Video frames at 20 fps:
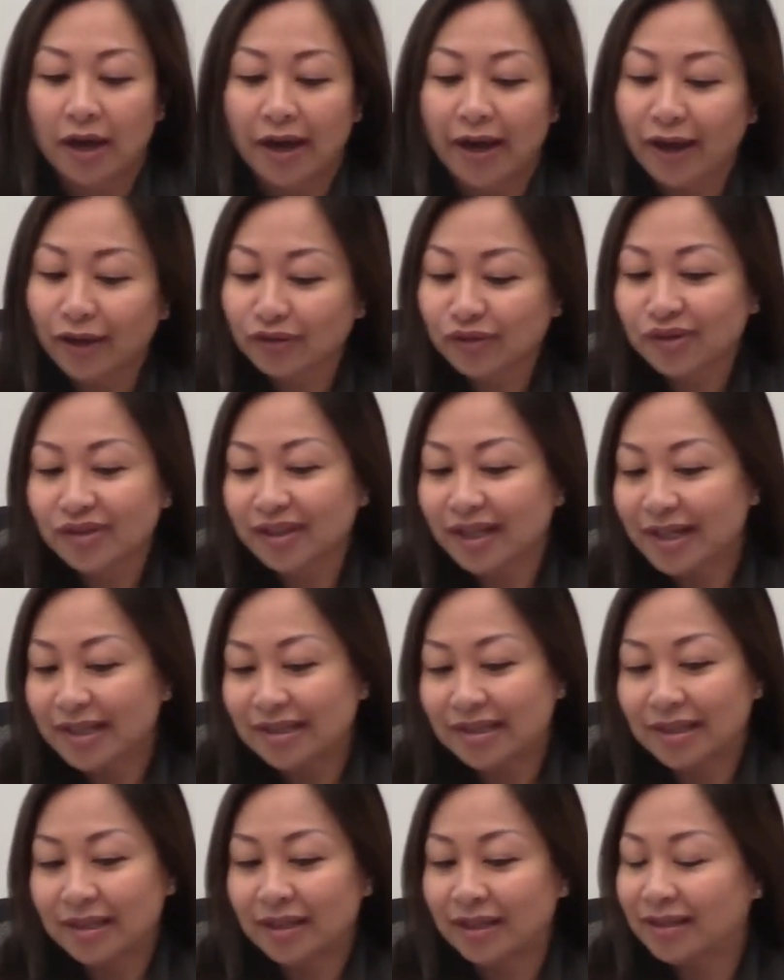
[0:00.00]

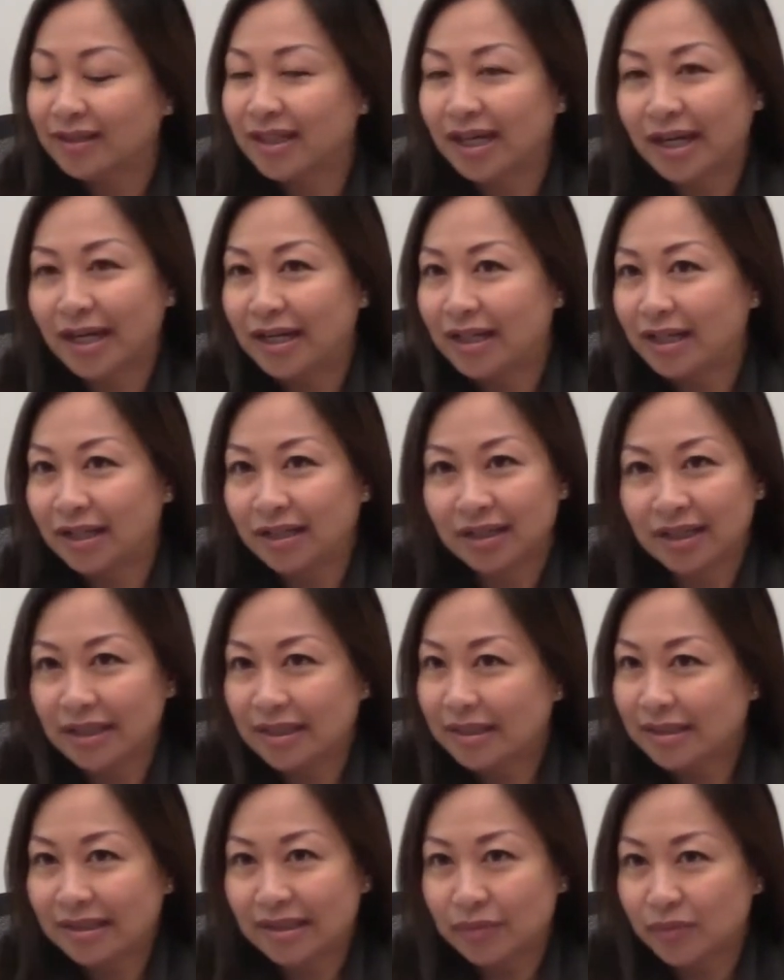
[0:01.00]
Exercising and dieting
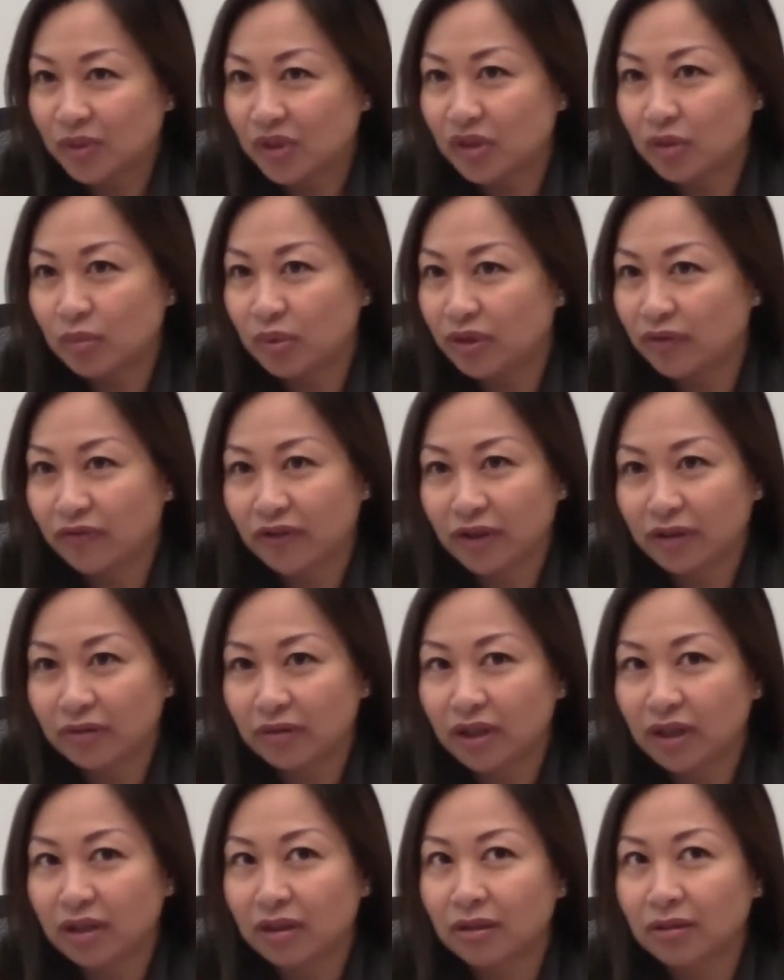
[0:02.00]
seems to be
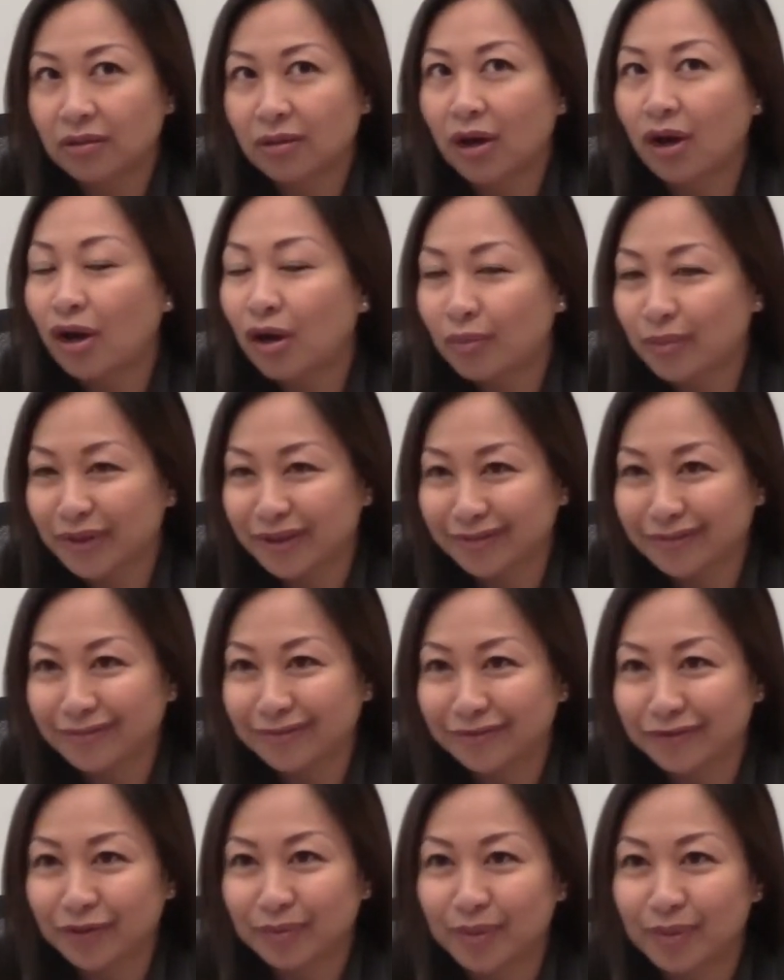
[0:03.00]
very common
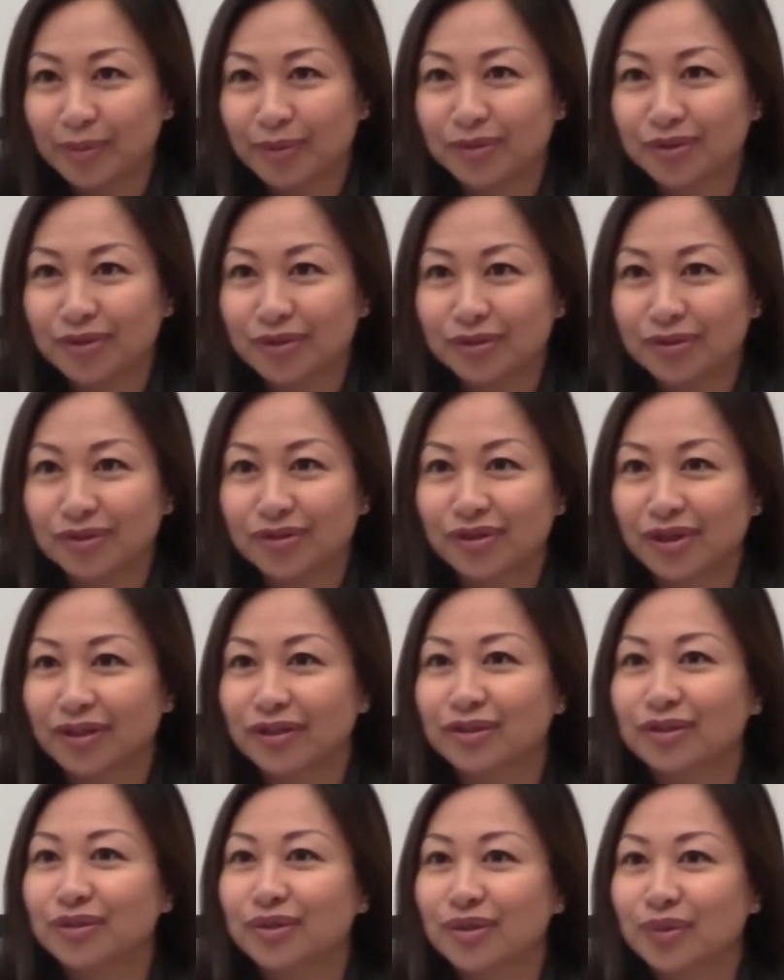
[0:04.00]
for people to try
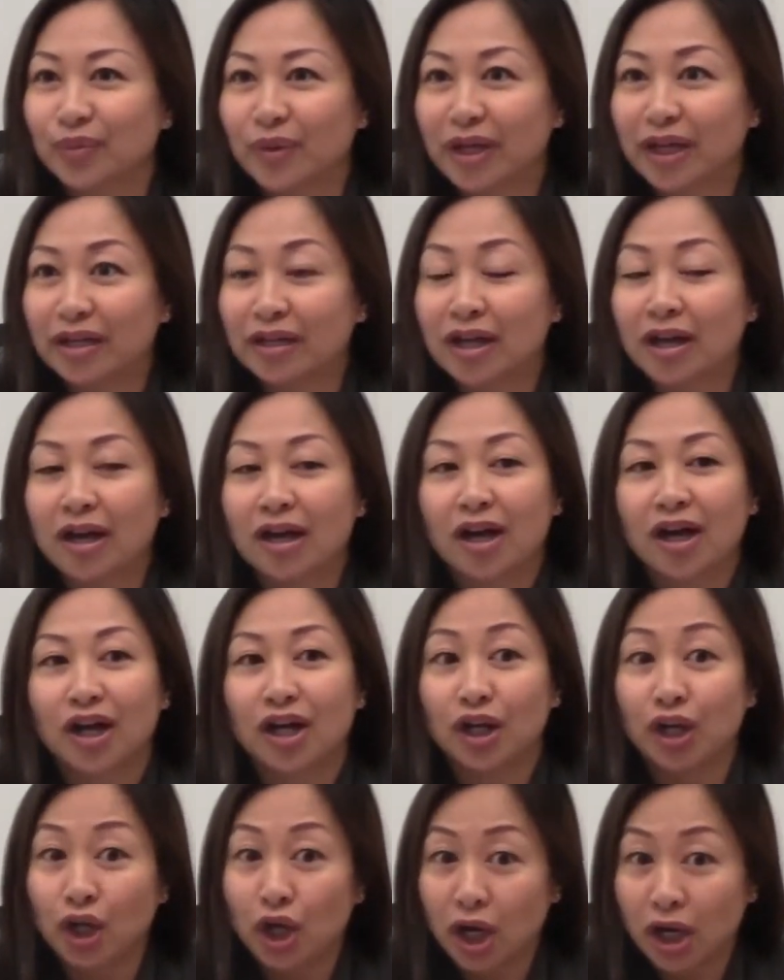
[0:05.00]
to lose weight,
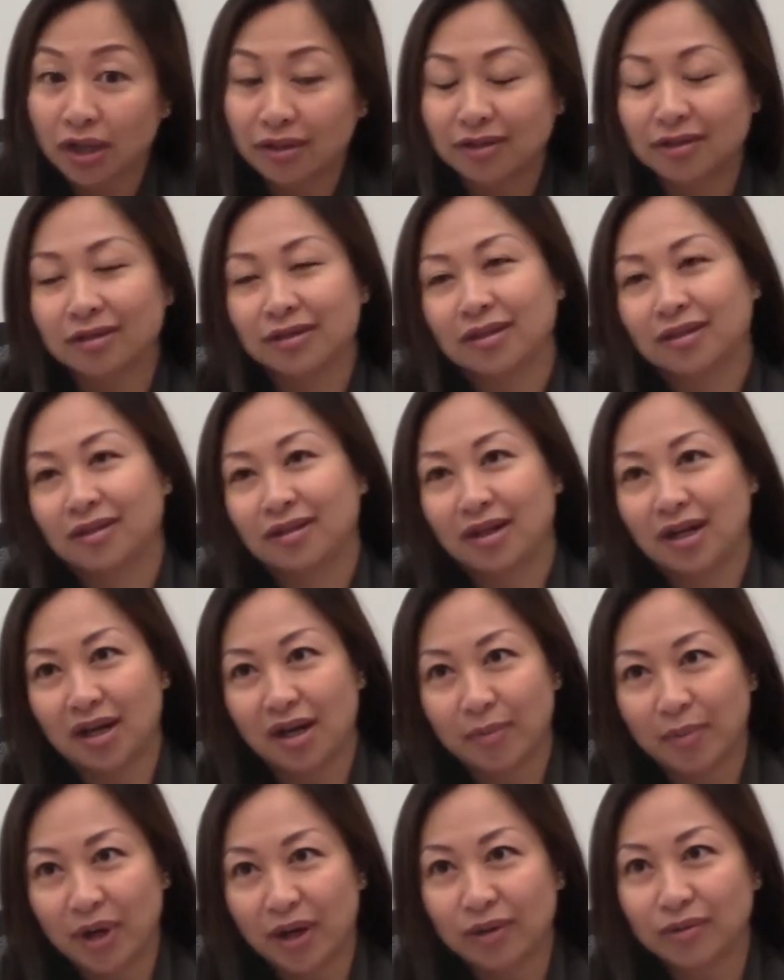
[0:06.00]
not
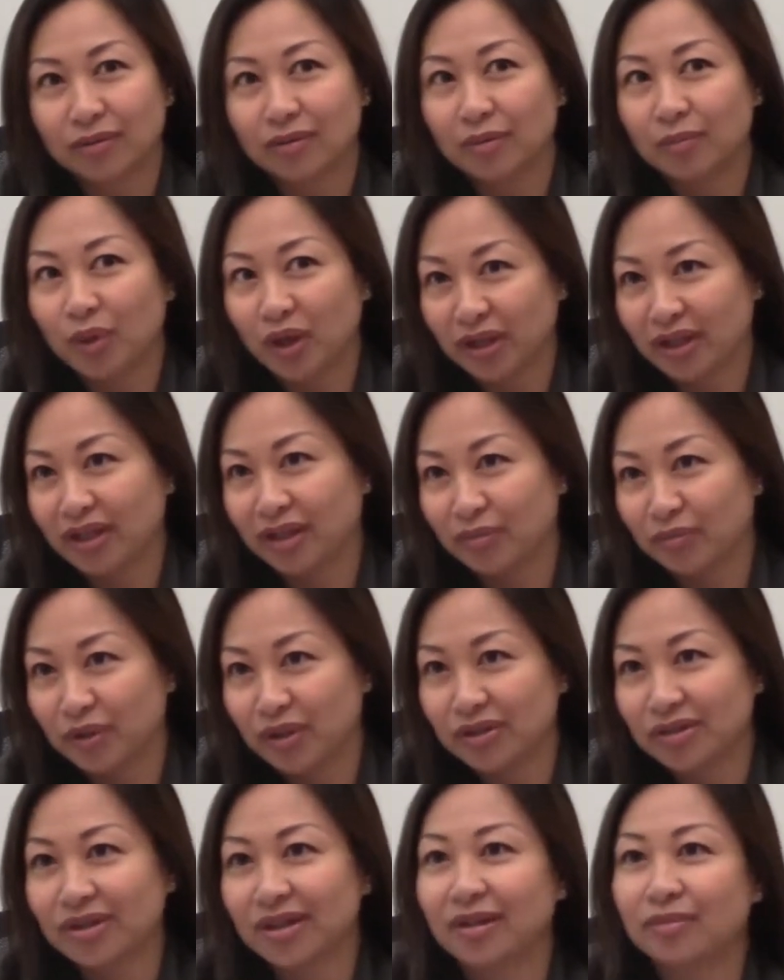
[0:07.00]
about body
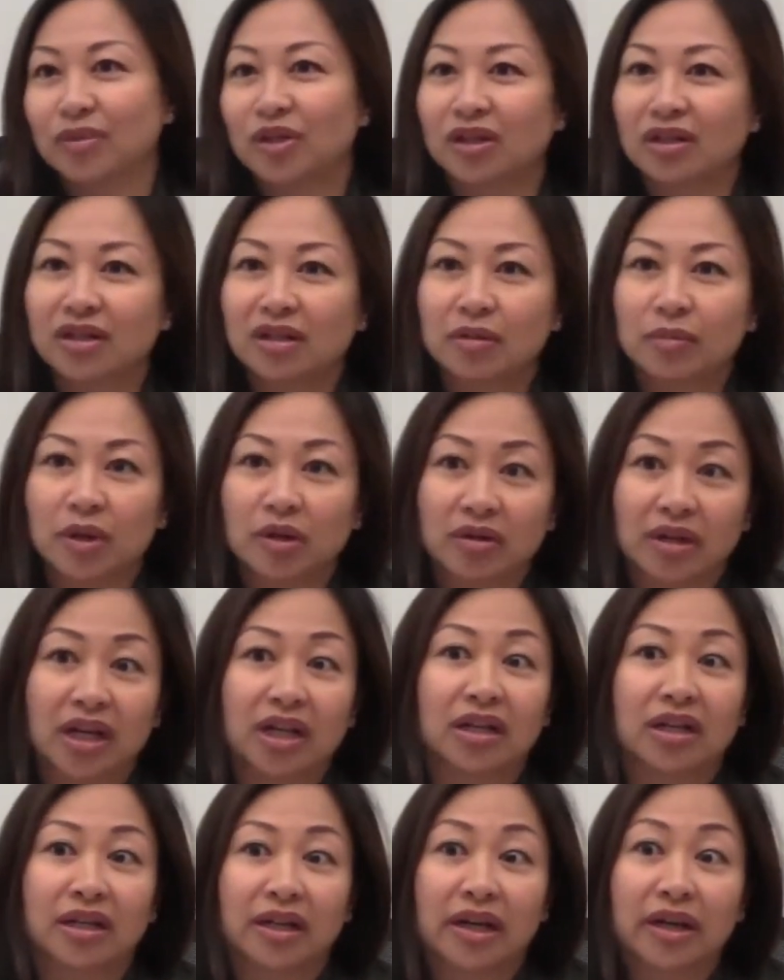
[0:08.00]
image. I'm talking about
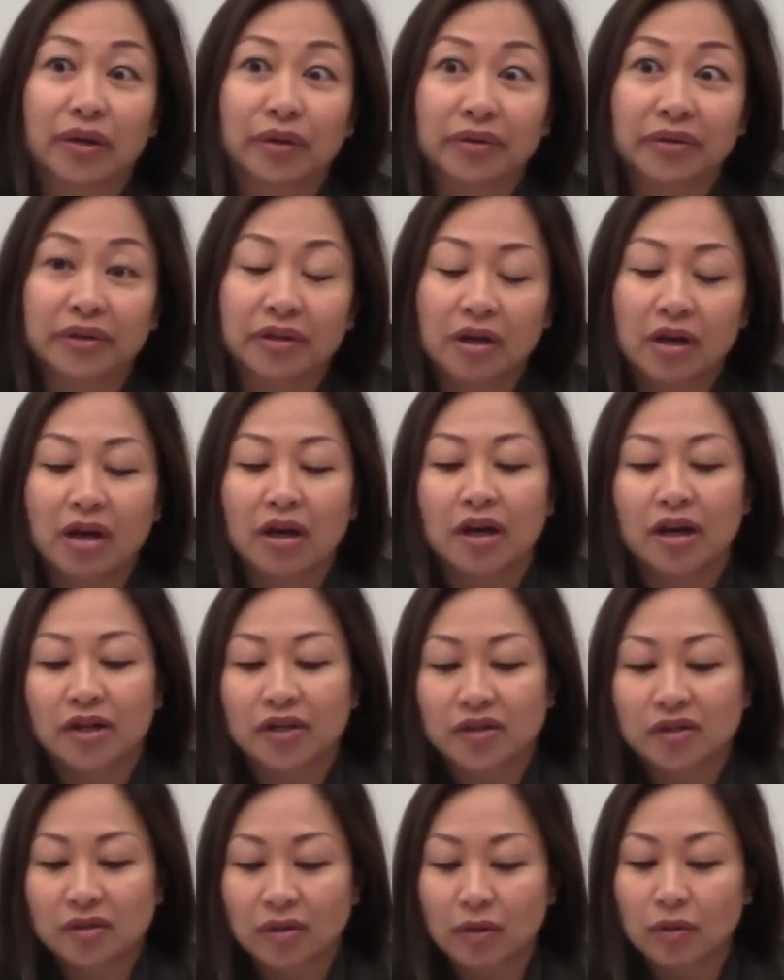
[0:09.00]
gaining health.
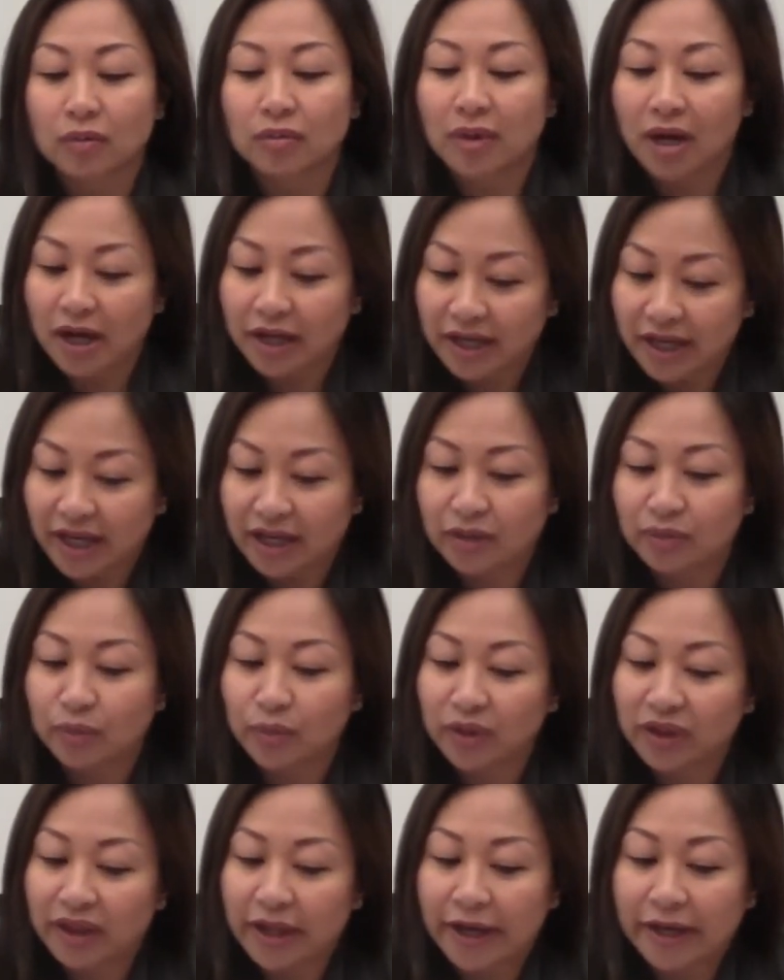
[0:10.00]
So again,
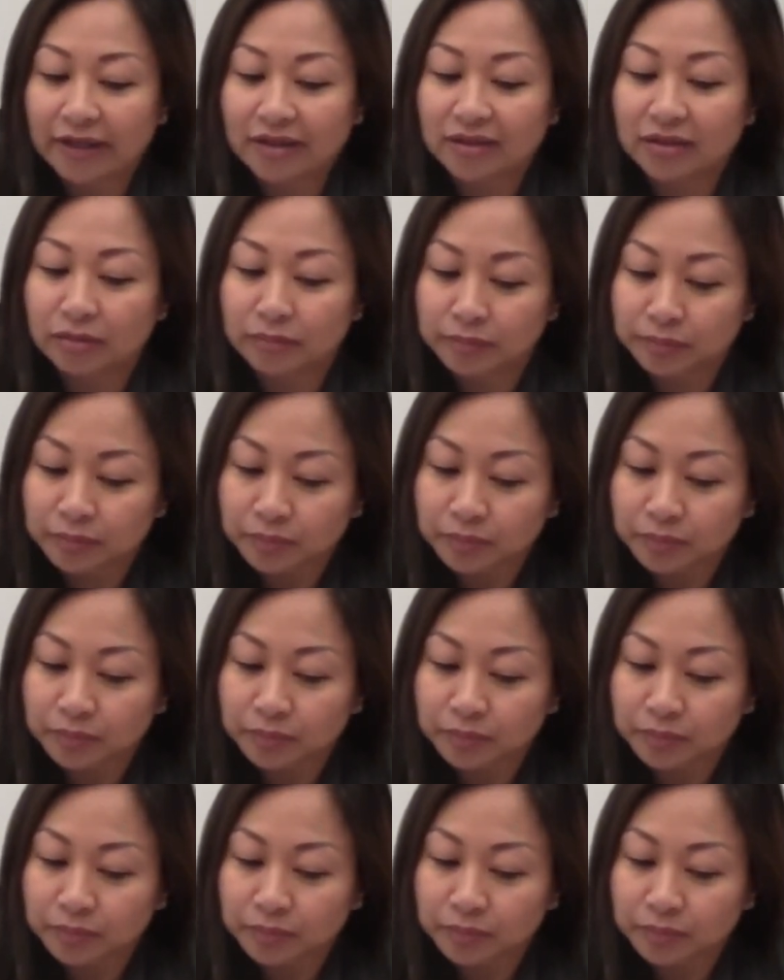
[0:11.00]
with that